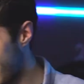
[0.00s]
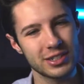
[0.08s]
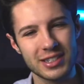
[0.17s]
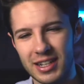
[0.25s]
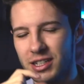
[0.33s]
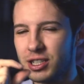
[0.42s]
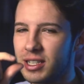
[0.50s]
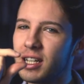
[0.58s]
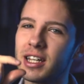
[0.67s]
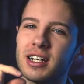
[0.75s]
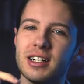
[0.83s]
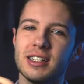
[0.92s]
just a
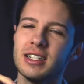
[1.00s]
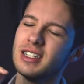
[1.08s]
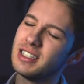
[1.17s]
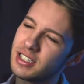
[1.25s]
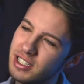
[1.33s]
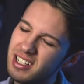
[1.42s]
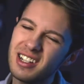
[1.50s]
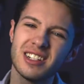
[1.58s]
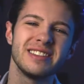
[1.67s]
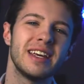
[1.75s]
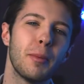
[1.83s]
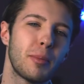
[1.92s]
little
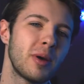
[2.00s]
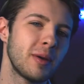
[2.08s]
tip.